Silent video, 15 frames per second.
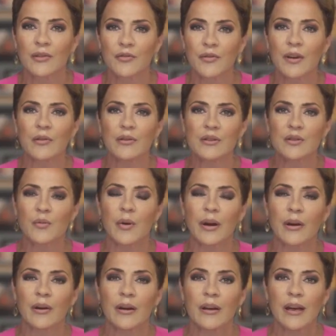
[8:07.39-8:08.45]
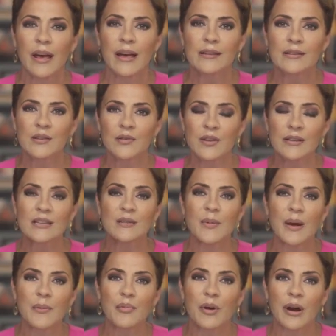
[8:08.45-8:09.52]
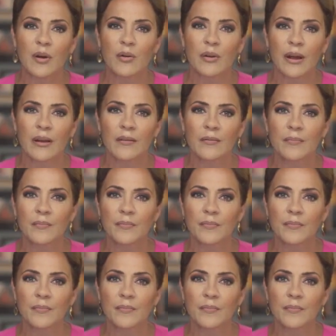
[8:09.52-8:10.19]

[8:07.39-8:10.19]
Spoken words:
they're fair and square. And so this is my priority.